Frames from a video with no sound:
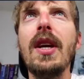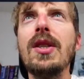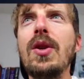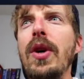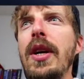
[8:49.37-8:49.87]

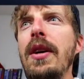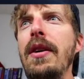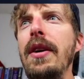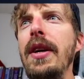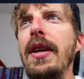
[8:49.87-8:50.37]
So
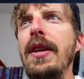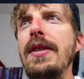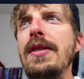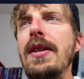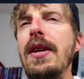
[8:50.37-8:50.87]
here
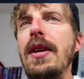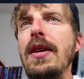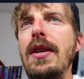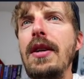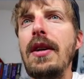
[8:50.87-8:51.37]
is
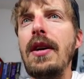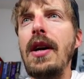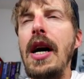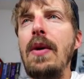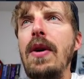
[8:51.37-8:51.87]

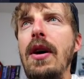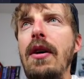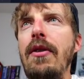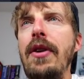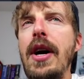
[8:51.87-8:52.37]

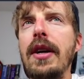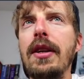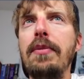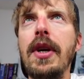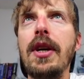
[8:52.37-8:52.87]
our
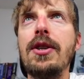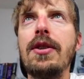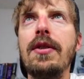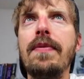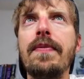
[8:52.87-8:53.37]
React
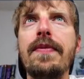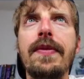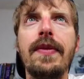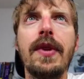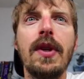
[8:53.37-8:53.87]
application,
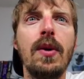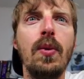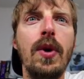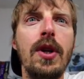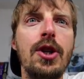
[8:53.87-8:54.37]

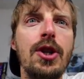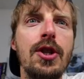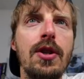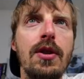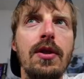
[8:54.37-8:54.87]

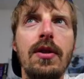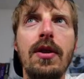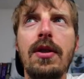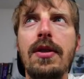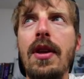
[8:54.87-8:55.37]
which
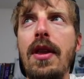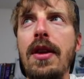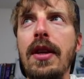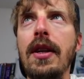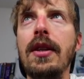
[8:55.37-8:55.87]
is the
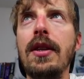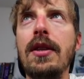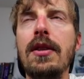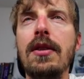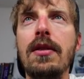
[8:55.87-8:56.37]
thing that
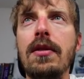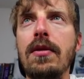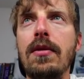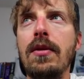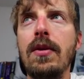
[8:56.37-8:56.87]
is
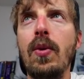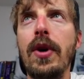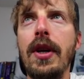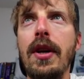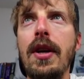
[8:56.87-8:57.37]
working